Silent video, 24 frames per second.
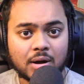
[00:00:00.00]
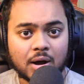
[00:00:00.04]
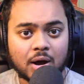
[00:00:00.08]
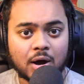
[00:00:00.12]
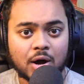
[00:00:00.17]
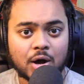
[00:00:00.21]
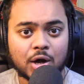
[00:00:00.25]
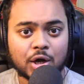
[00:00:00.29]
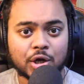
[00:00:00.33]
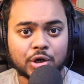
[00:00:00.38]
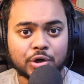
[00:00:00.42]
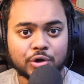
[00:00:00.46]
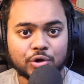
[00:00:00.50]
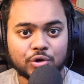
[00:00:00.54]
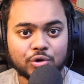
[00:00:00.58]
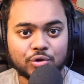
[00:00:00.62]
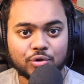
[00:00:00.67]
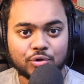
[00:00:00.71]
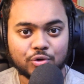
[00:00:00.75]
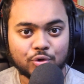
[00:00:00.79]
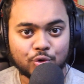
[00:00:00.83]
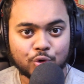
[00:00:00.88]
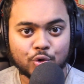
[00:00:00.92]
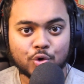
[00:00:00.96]
are
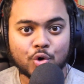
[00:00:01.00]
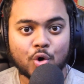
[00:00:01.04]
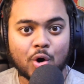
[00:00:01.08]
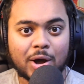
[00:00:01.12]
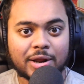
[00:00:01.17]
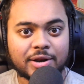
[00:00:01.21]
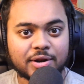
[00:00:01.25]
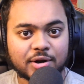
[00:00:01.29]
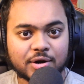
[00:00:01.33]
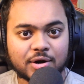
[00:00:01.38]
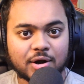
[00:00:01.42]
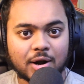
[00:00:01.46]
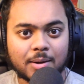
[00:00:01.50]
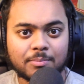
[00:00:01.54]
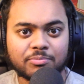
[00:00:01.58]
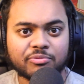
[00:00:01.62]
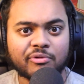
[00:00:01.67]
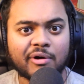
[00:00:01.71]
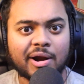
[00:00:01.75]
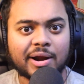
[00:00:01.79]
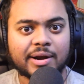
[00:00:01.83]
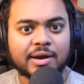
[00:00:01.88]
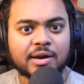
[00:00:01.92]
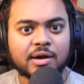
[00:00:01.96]
not at the club
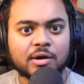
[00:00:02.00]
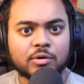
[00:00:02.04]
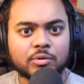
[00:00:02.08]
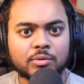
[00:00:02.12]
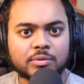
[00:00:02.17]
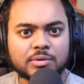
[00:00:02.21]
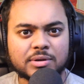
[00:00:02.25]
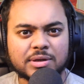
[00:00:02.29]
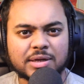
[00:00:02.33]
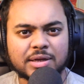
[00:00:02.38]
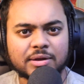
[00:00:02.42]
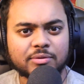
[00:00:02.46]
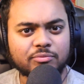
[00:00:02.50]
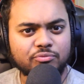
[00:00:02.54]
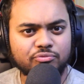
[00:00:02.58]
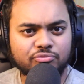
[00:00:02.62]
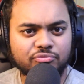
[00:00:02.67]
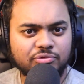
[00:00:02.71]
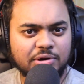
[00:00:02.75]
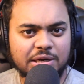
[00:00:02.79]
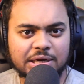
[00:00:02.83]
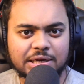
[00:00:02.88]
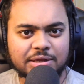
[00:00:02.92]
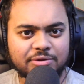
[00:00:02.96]
right now.
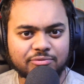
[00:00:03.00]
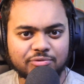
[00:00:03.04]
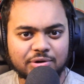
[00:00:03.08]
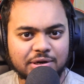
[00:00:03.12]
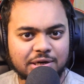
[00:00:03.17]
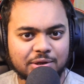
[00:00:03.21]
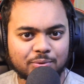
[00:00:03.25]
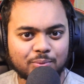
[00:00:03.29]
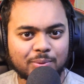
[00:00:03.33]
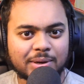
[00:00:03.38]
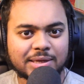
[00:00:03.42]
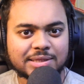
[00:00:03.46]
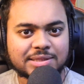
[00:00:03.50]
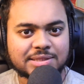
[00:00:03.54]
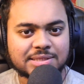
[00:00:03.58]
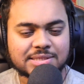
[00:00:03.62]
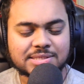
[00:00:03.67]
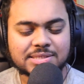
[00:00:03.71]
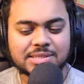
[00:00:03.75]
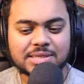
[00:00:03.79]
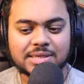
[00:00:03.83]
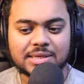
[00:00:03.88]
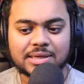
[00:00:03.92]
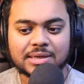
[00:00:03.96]
Really, really weird to
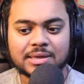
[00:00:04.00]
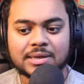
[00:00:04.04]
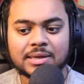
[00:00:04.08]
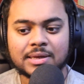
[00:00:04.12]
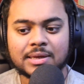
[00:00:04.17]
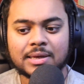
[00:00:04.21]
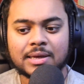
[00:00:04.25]
see.